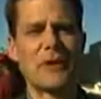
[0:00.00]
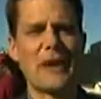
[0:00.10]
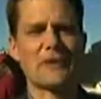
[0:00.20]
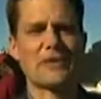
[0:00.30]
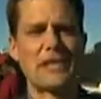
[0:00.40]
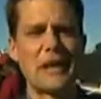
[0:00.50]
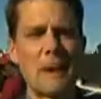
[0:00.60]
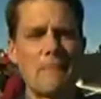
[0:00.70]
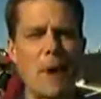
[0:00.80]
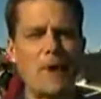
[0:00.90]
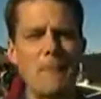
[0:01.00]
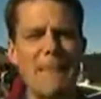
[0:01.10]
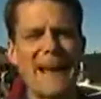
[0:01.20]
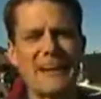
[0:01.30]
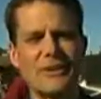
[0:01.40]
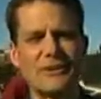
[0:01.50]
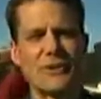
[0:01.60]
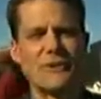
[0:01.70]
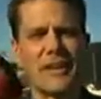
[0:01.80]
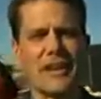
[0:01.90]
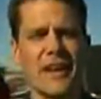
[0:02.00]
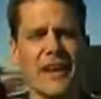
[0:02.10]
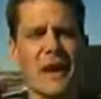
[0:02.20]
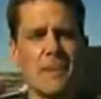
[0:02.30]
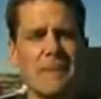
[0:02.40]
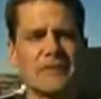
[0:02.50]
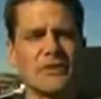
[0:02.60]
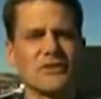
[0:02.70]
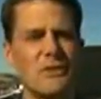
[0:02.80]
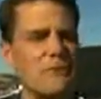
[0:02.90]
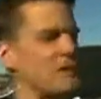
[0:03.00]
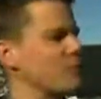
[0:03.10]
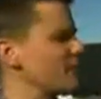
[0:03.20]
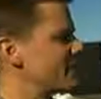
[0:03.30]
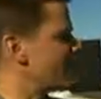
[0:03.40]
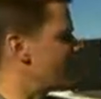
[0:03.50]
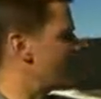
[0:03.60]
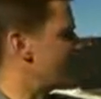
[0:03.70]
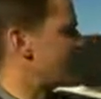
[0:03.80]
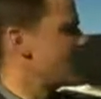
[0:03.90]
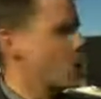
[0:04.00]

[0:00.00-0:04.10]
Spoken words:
We're actually by the banks of the Mississippi River here,